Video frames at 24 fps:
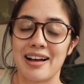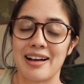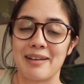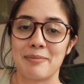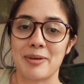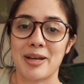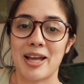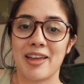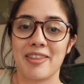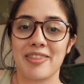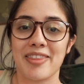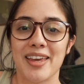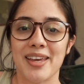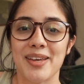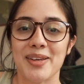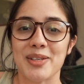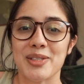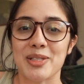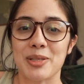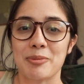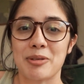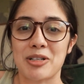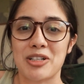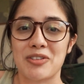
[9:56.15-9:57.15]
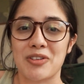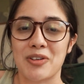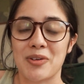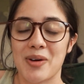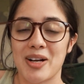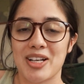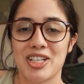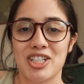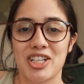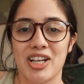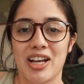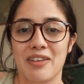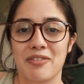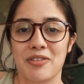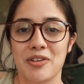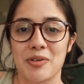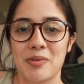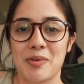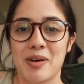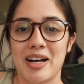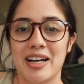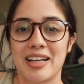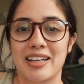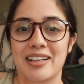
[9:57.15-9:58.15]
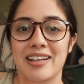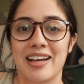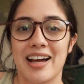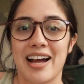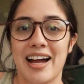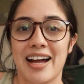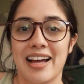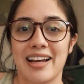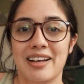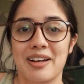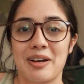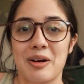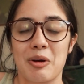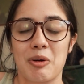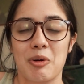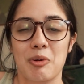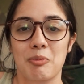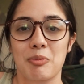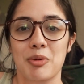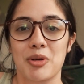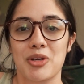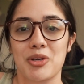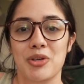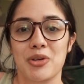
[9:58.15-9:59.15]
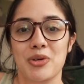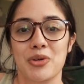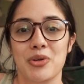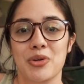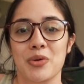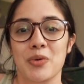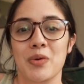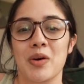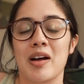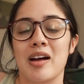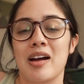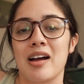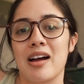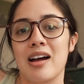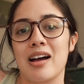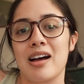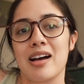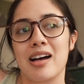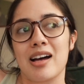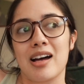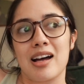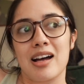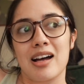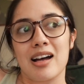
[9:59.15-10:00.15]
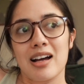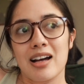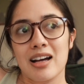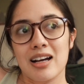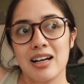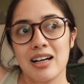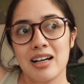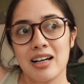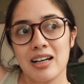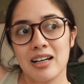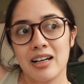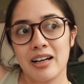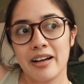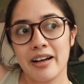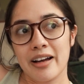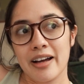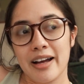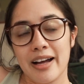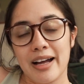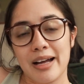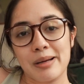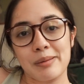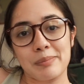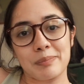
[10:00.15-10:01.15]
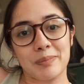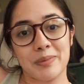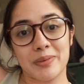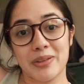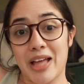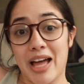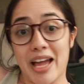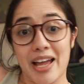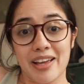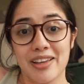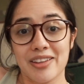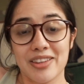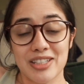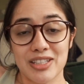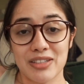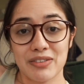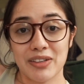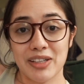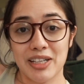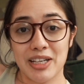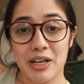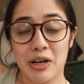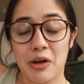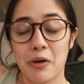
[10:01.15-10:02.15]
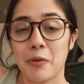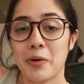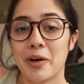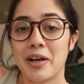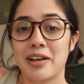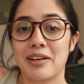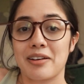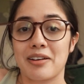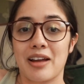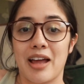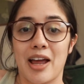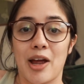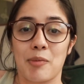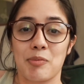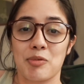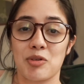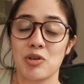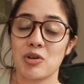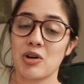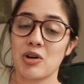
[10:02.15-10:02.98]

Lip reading: But yeah, thank you so much for watching, everyone. I hope you like this video, and I hope you